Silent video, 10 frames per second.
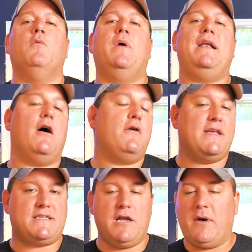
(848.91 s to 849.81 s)
We know
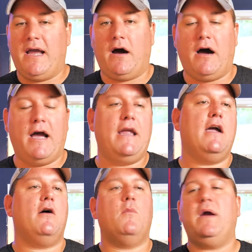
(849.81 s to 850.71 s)
there's no AI.
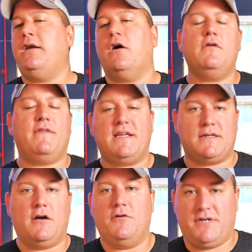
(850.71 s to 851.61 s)
We know there's
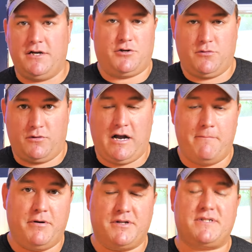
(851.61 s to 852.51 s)
no digital
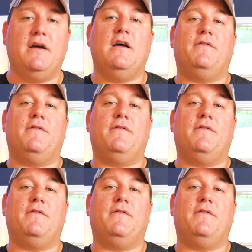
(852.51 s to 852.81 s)
compass.